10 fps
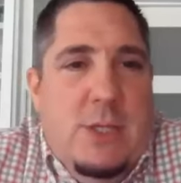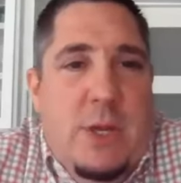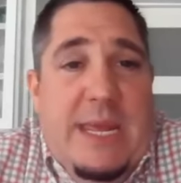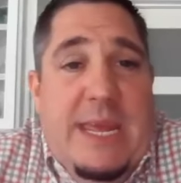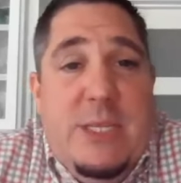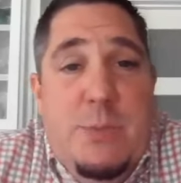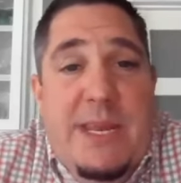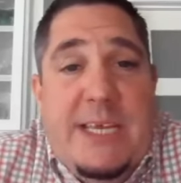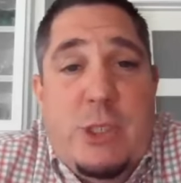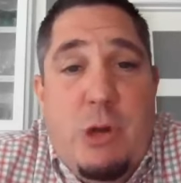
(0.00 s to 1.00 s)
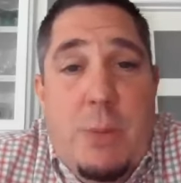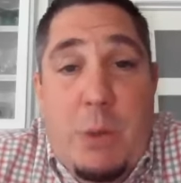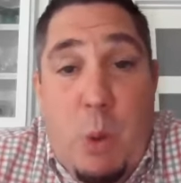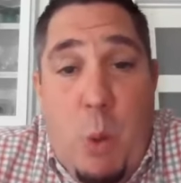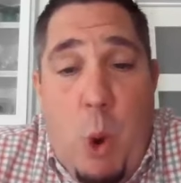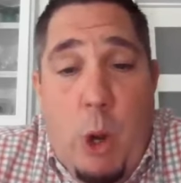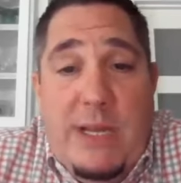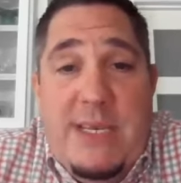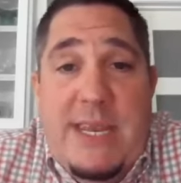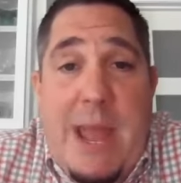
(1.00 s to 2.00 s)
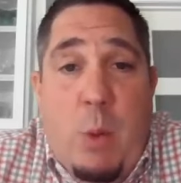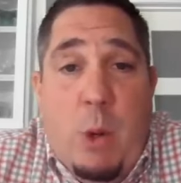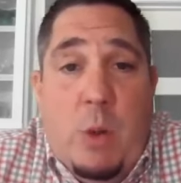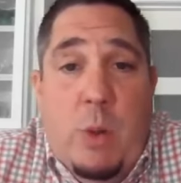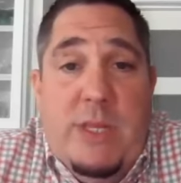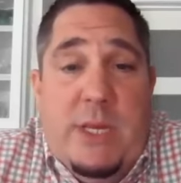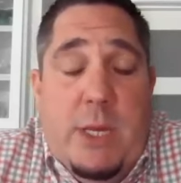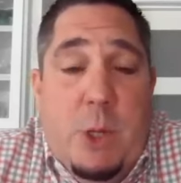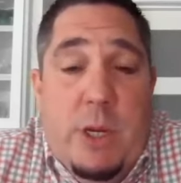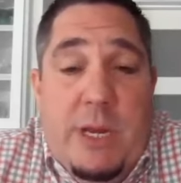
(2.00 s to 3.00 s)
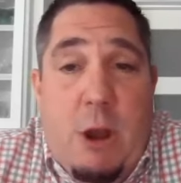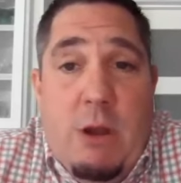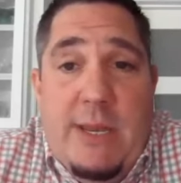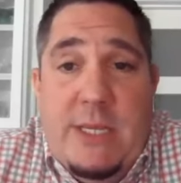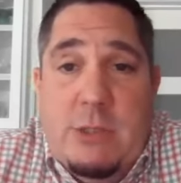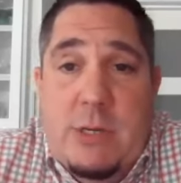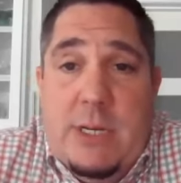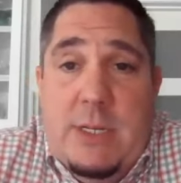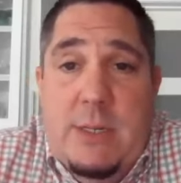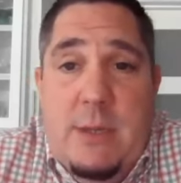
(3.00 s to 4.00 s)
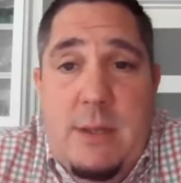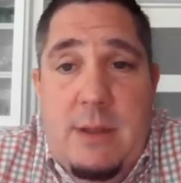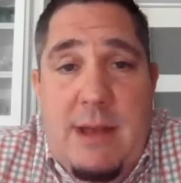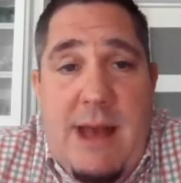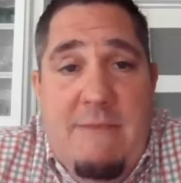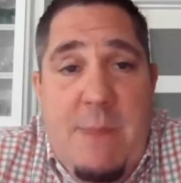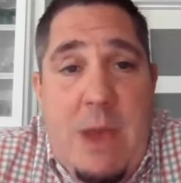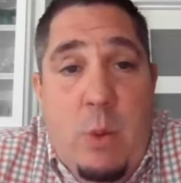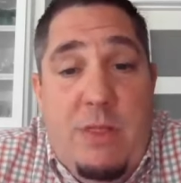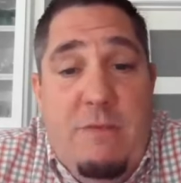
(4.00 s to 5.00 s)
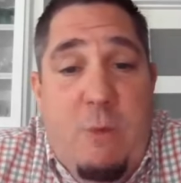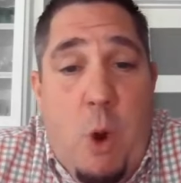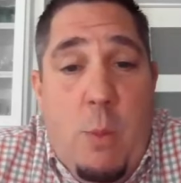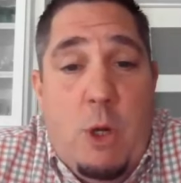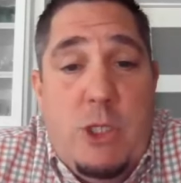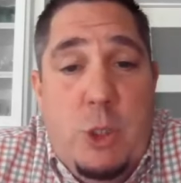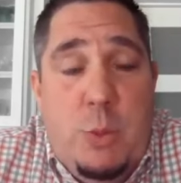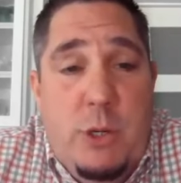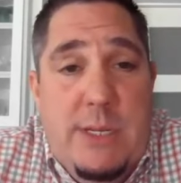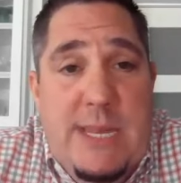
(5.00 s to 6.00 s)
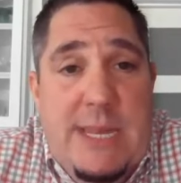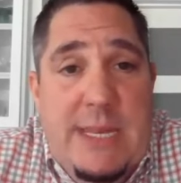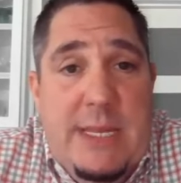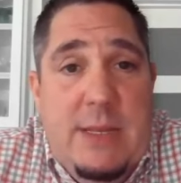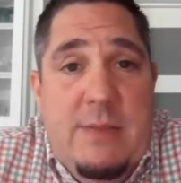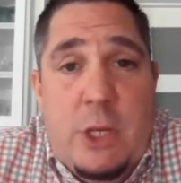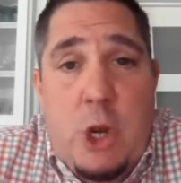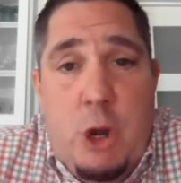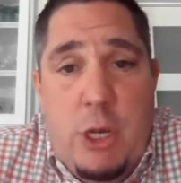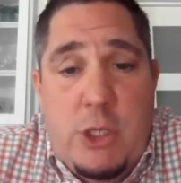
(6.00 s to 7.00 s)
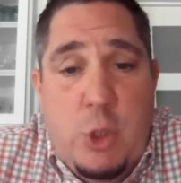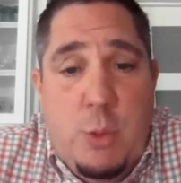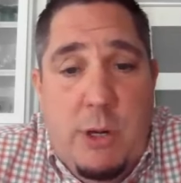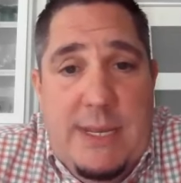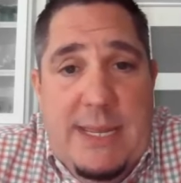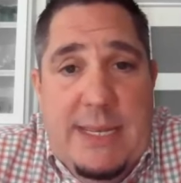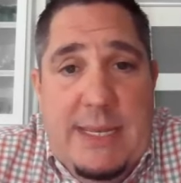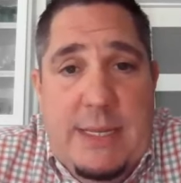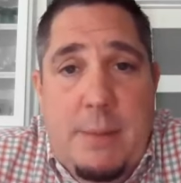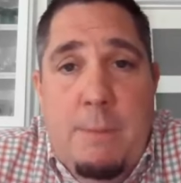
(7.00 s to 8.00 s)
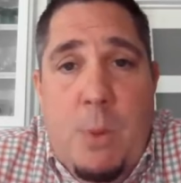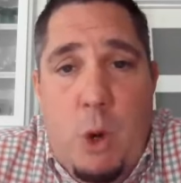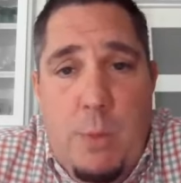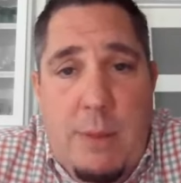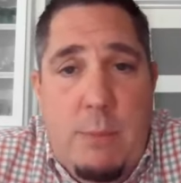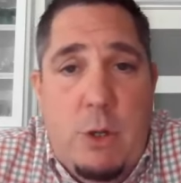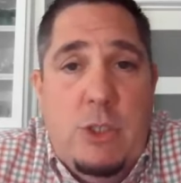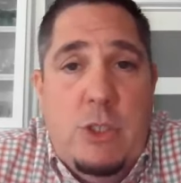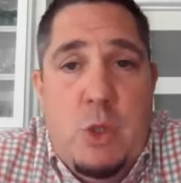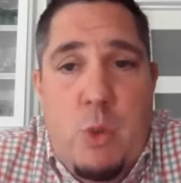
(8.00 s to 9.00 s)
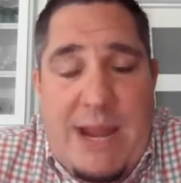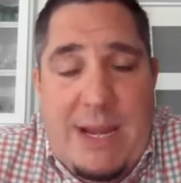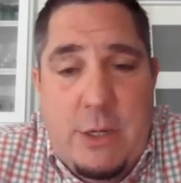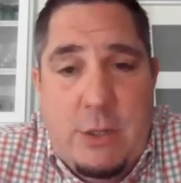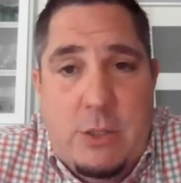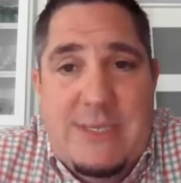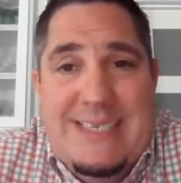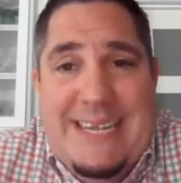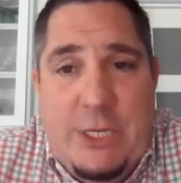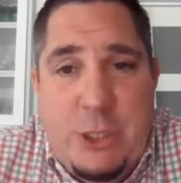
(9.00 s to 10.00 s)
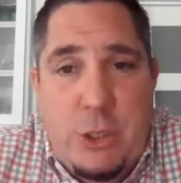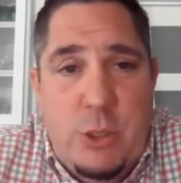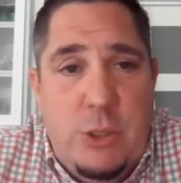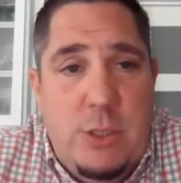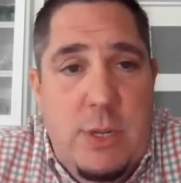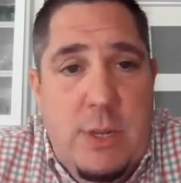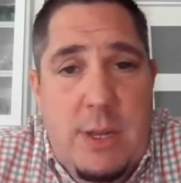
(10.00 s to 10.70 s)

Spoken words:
So it's been extremely rewarding to network with the community in our district. I've met with the former superintendent, the current superintendent, board members, directors, teachers,